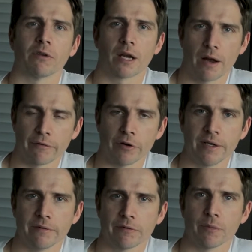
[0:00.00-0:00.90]
recovery
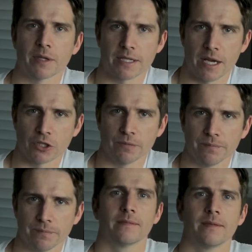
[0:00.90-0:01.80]
from the session.
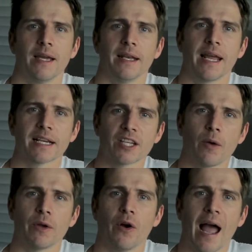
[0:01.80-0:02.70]
Next up,
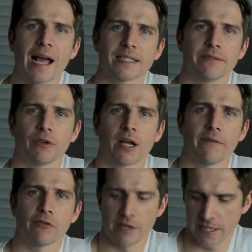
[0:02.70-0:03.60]
we've got active
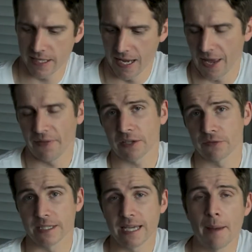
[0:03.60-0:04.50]
recoveries, and that's
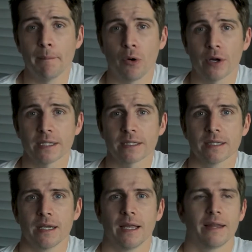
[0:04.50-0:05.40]
for 10 points.
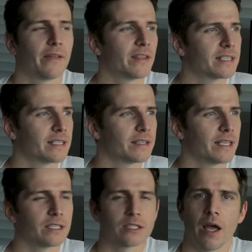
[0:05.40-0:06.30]
Now this is
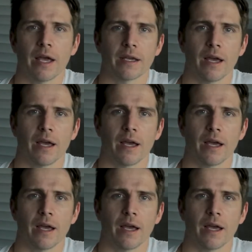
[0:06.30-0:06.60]
things like